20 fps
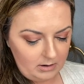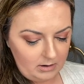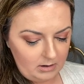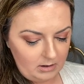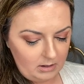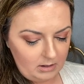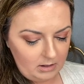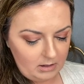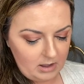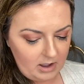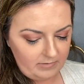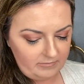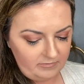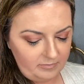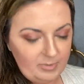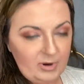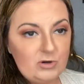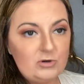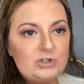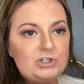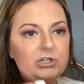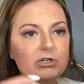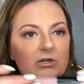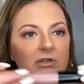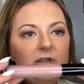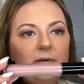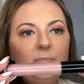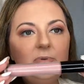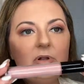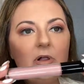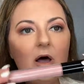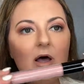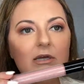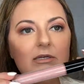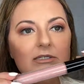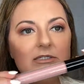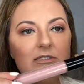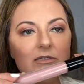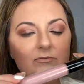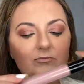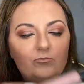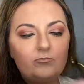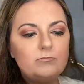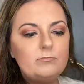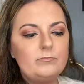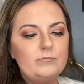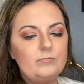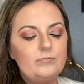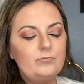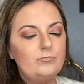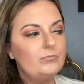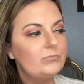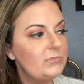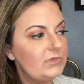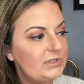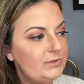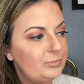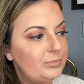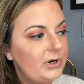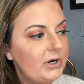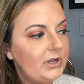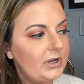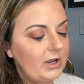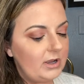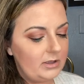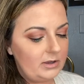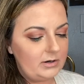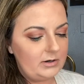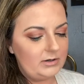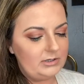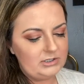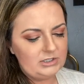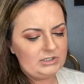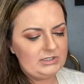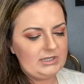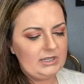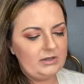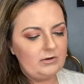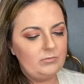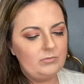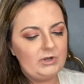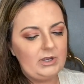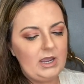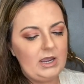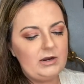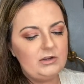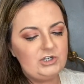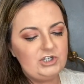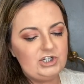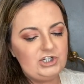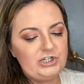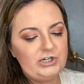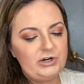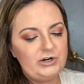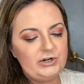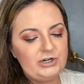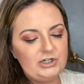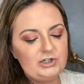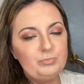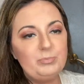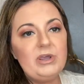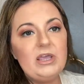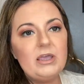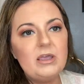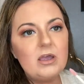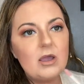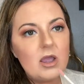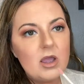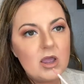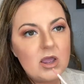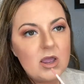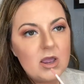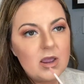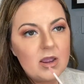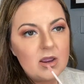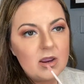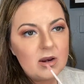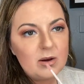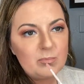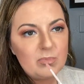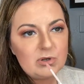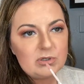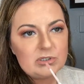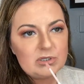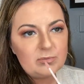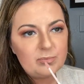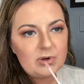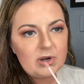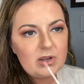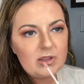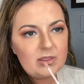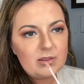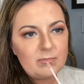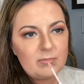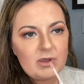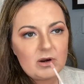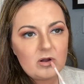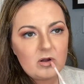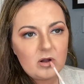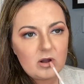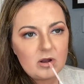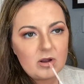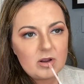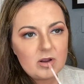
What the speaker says: Love Potion lip gloss. It's a pretty color. It's just like kind of sheerish pink. Mostly put it in the middle.